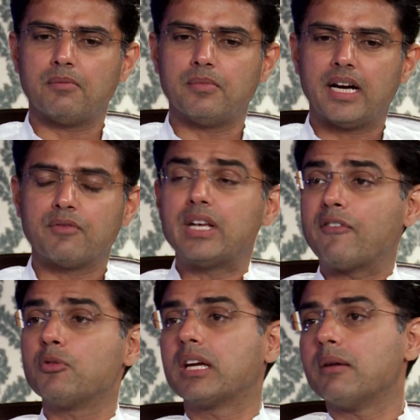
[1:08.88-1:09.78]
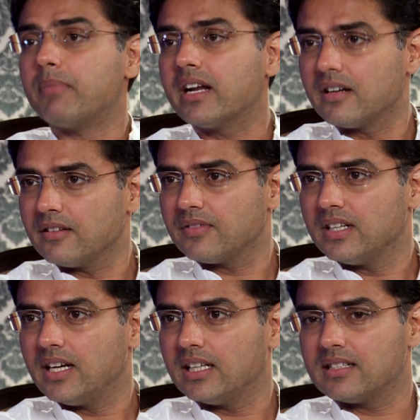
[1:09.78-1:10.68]
And we have to be competitive.
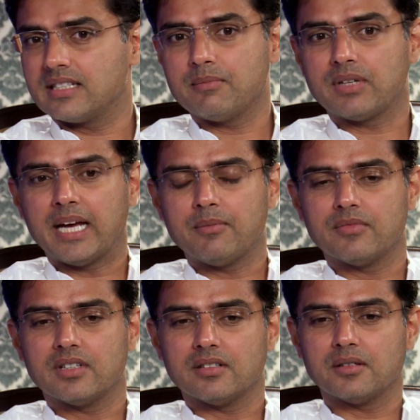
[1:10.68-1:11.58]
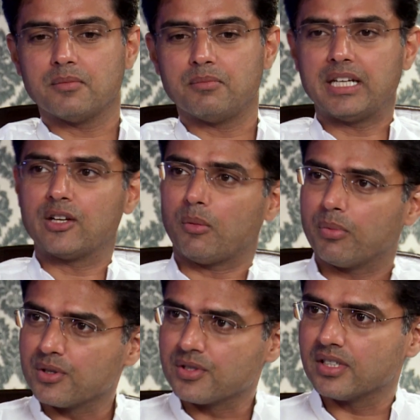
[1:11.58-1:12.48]
At the same time, being an
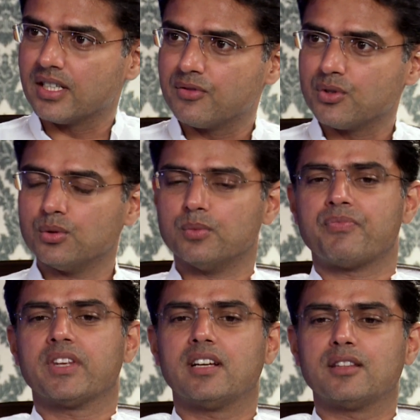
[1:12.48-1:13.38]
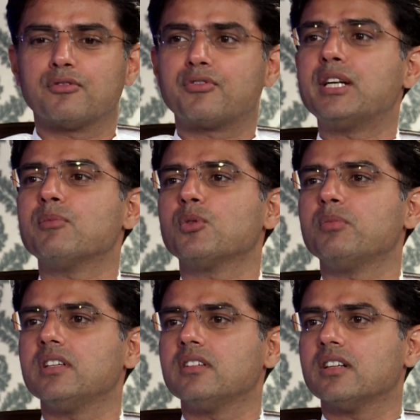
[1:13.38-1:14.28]
opposition gives you the freedom to
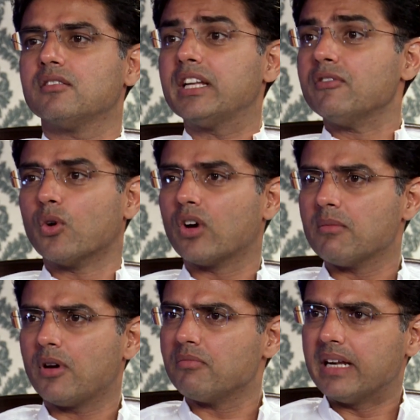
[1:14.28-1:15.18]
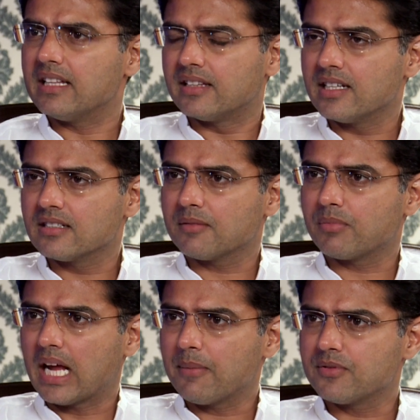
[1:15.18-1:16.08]
be very vocal about many things that
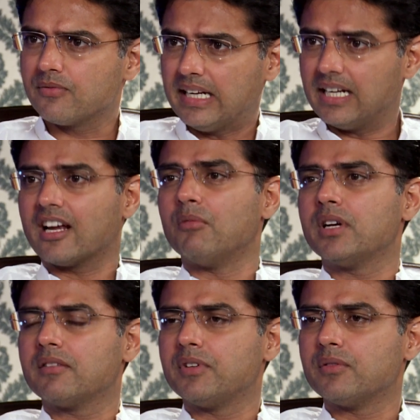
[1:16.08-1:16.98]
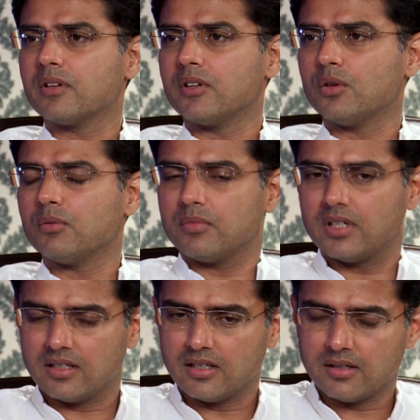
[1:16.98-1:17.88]
perhaps while in government we were, in
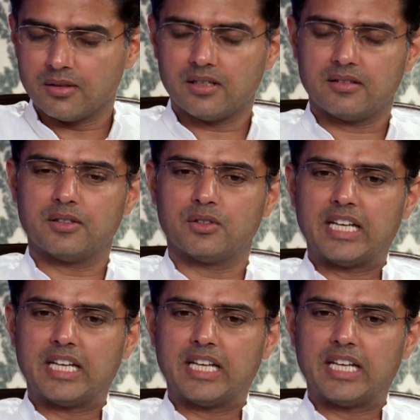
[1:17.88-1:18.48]
the